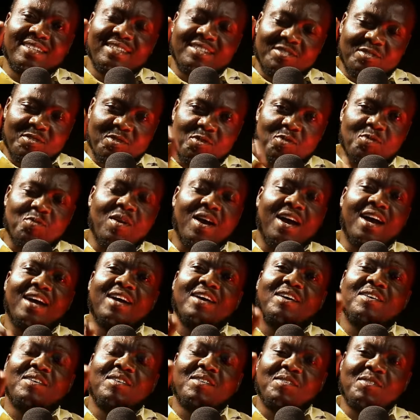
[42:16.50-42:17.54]
Noah
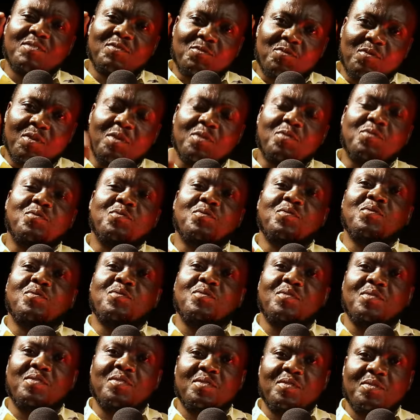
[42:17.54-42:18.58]
Kwaku
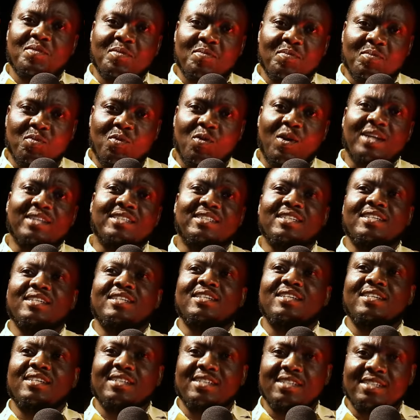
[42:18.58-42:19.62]
Boakye
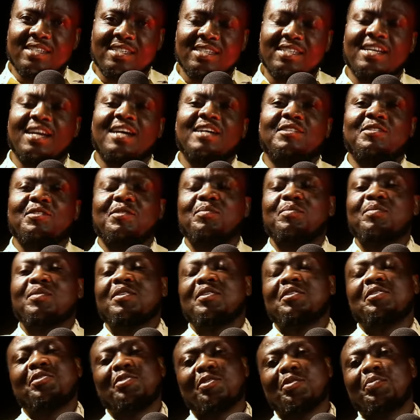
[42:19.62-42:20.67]
Yiadom.
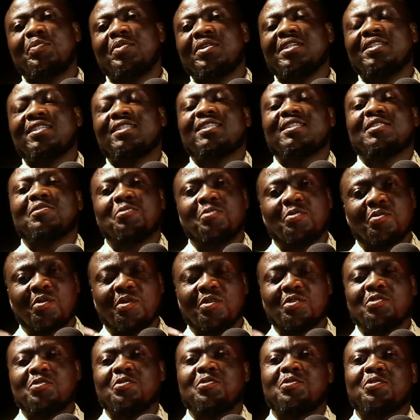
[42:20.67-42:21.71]
So please go
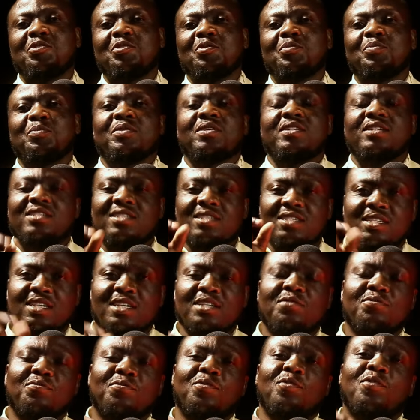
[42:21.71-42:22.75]
on YouTube,
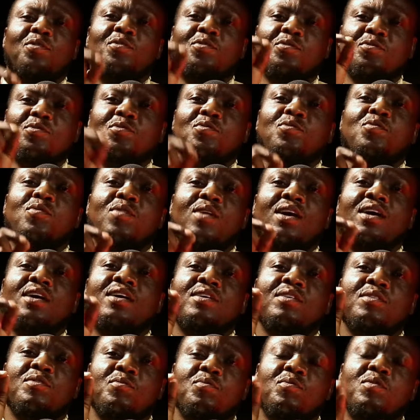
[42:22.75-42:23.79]
search for Noah
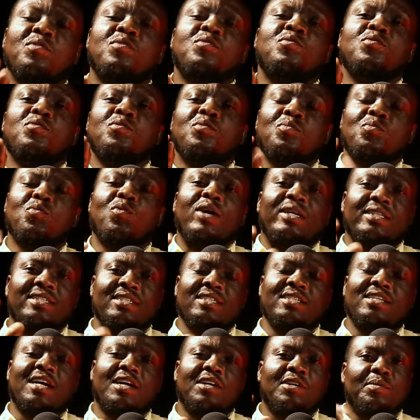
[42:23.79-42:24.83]
Kwaku
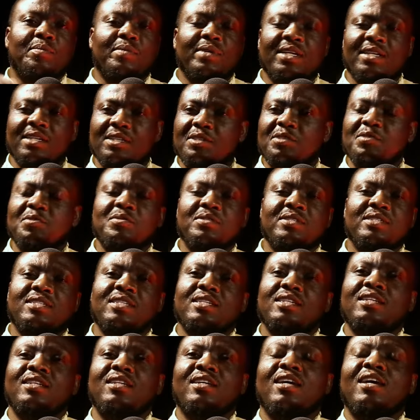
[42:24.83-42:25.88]
Boakye Yiadom, and you
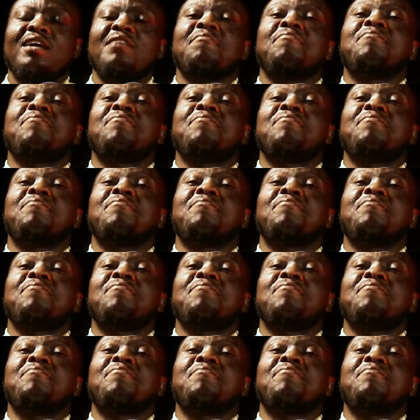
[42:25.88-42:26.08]
see a